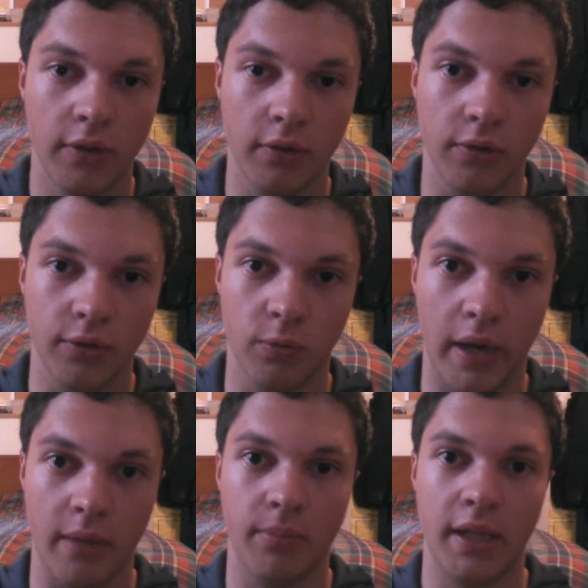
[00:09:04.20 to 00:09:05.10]
to lose
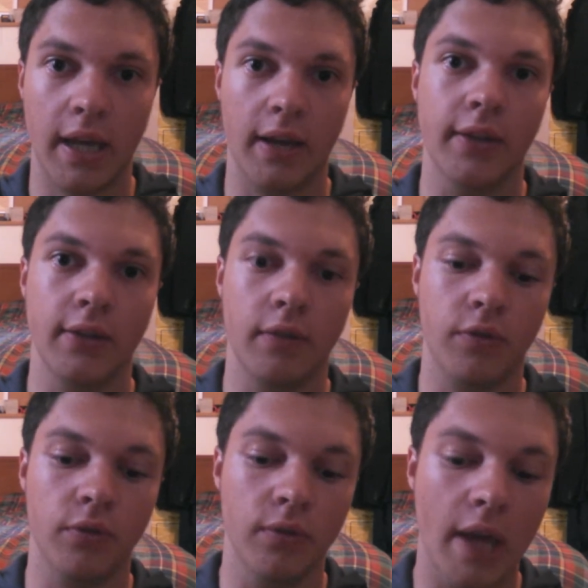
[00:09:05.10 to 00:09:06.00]
weight, because
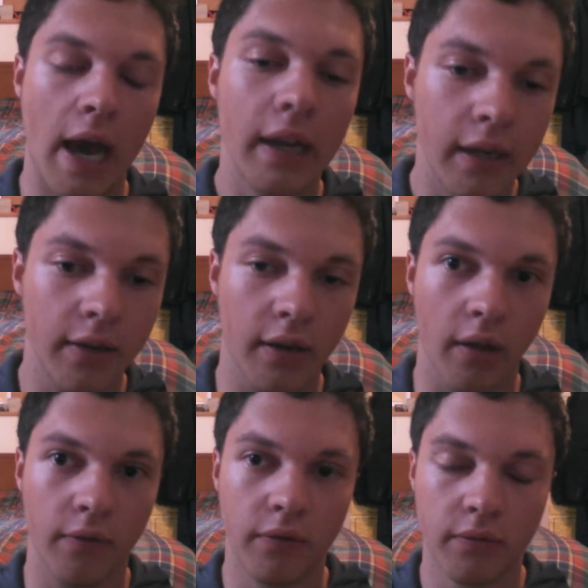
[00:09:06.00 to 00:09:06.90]
if you do not eat
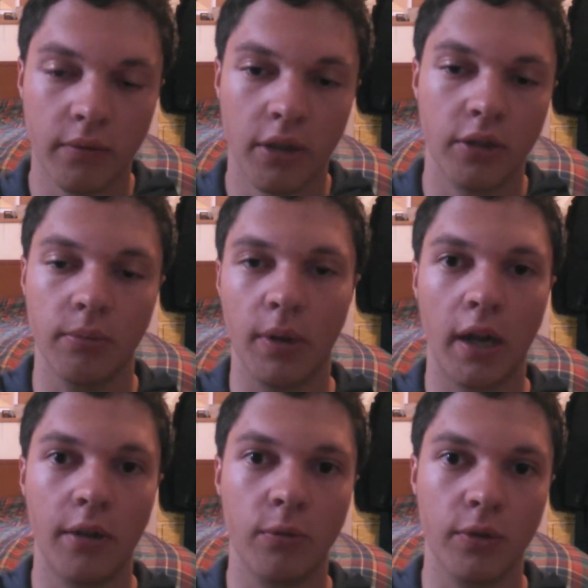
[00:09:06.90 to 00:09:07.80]
enough, your
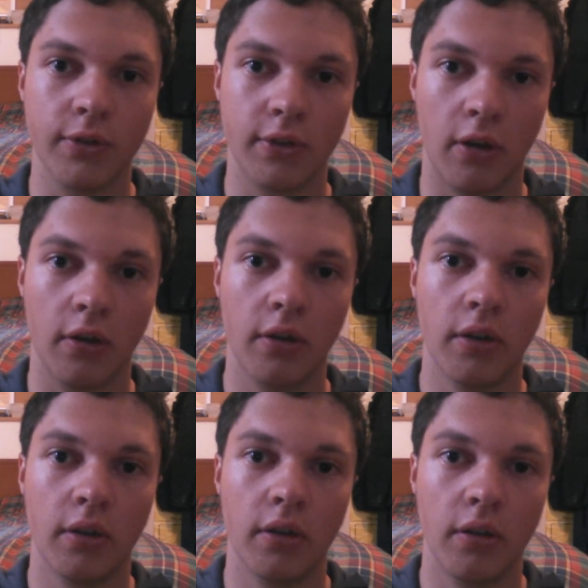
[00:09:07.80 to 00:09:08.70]
body will start
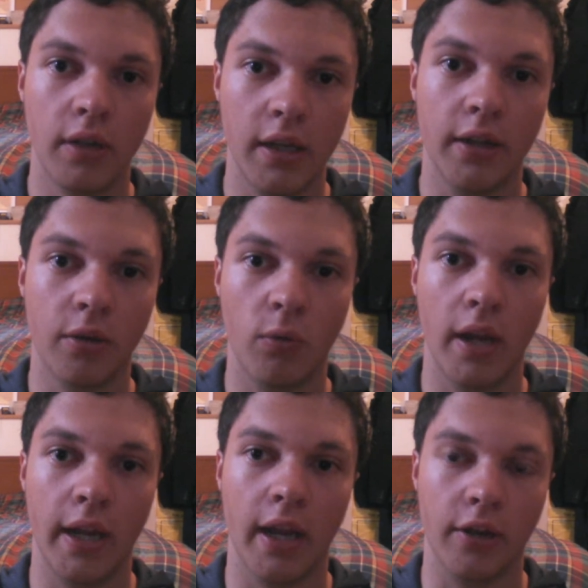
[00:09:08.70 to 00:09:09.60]
eating
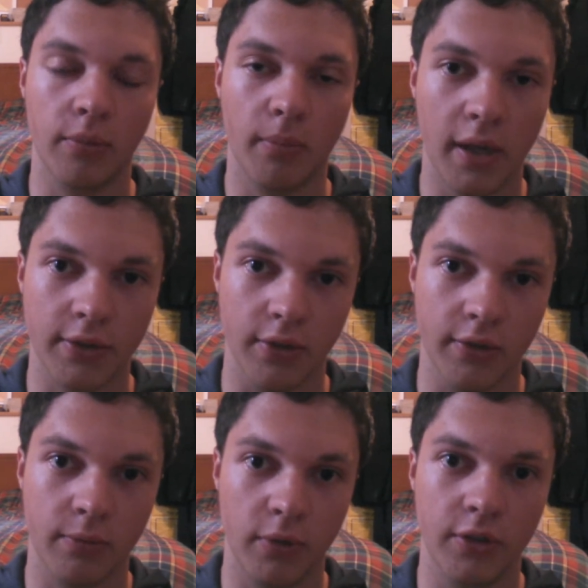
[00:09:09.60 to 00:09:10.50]
away at your
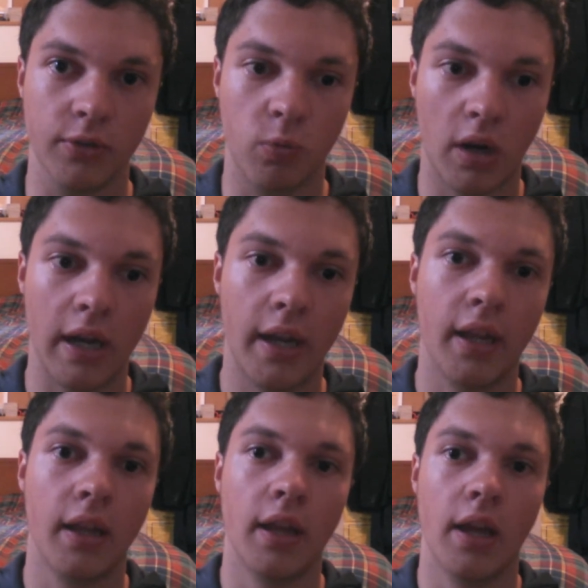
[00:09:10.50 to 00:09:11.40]
muscles, which is
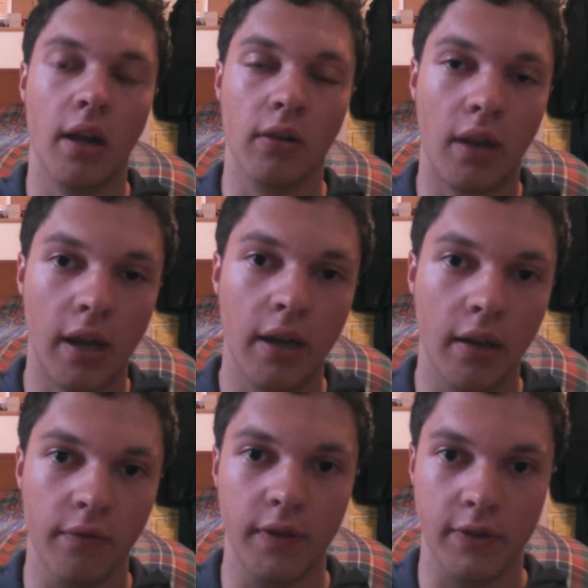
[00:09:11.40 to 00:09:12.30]
why a lot
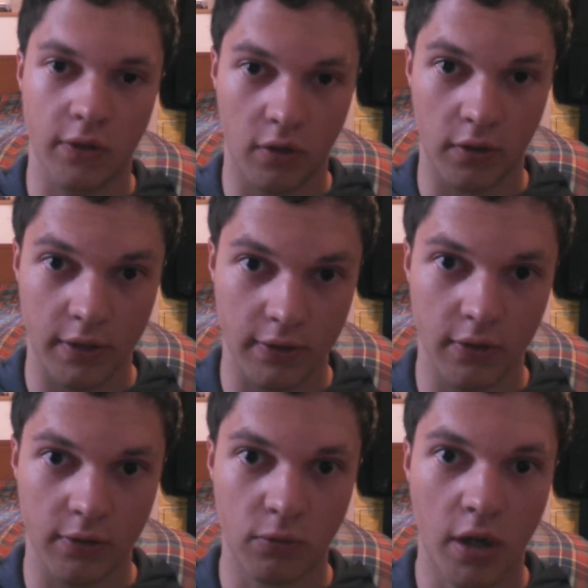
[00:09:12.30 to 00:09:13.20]
of these long
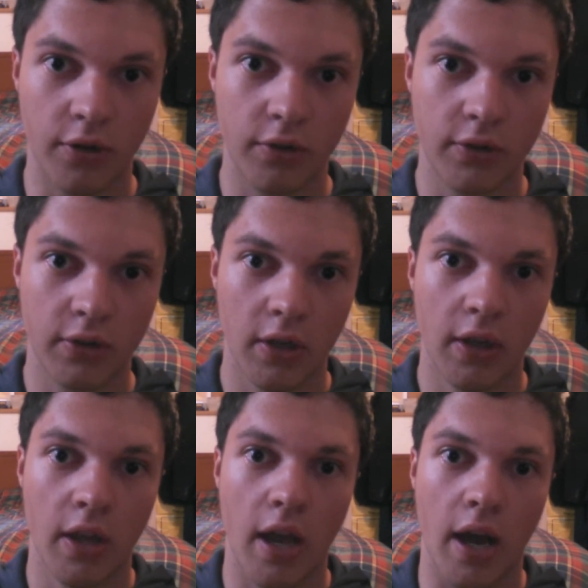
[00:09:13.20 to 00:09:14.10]
distance runners
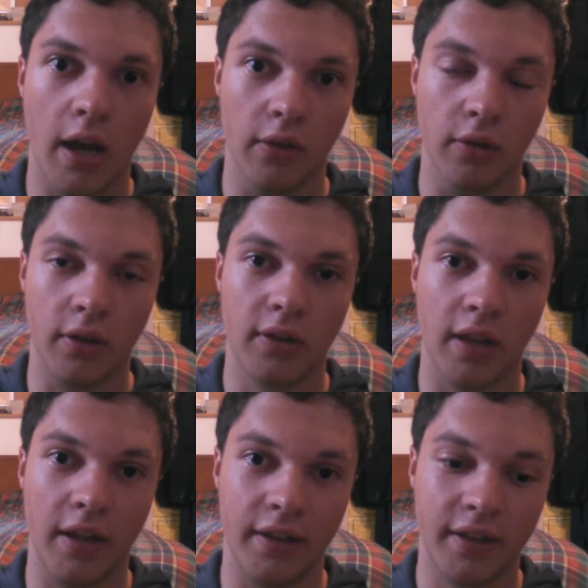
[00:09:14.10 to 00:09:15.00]
uh, look
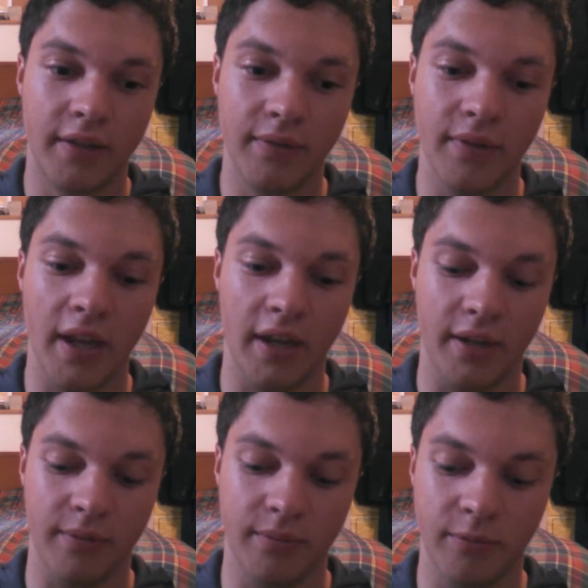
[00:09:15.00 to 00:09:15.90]
like
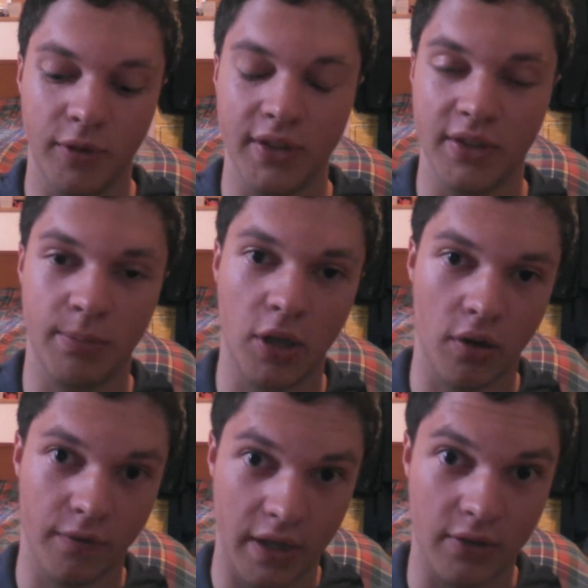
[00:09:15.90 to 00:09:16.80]
they would
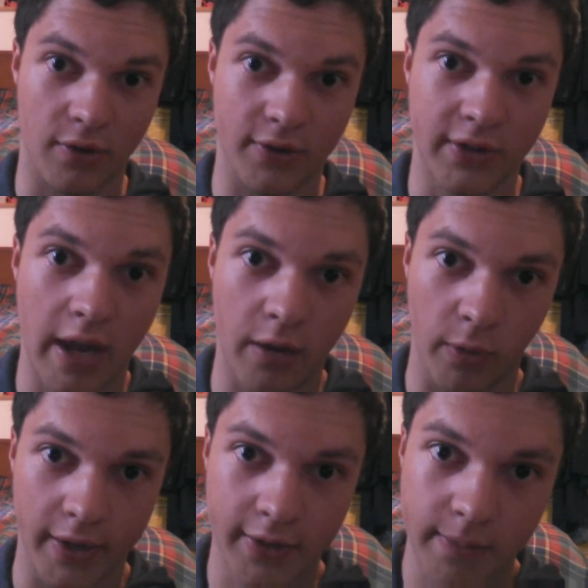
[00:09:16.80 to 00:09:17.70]
disappear if they turn
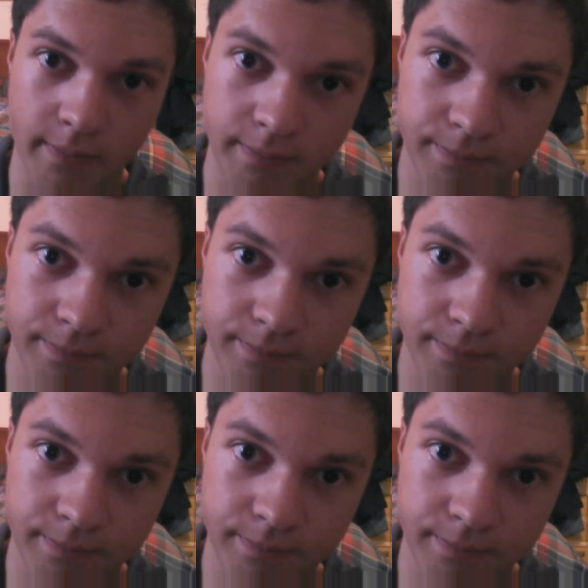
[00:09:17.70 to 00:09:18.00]
sideways.